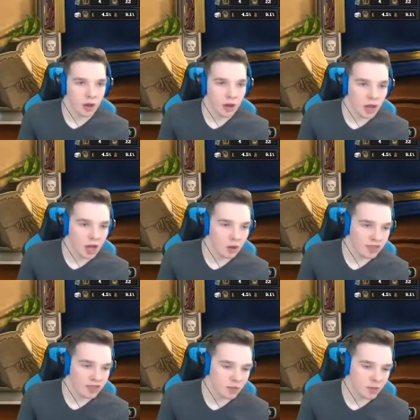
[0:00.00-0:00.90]

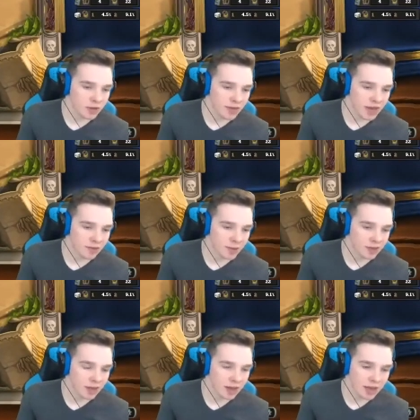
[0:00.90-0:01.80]
What's the swing on 5 that
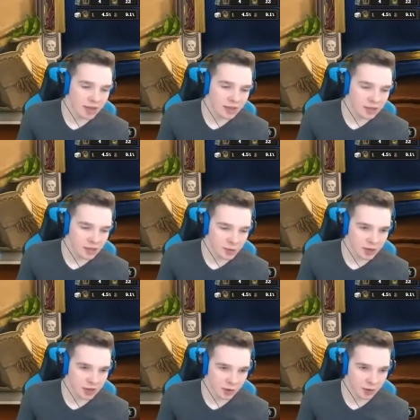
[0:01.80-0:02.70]
beats that? I think that this
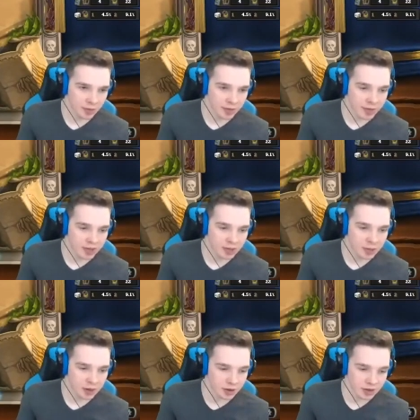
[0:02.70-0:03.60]
play is probably the best, to
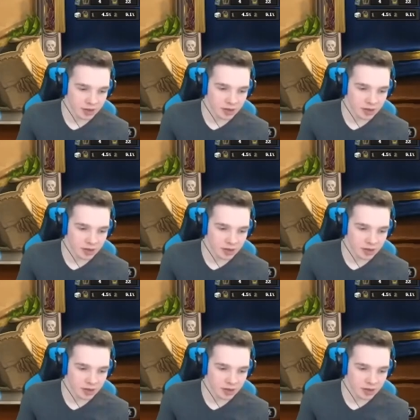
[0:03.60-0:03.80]
be honest.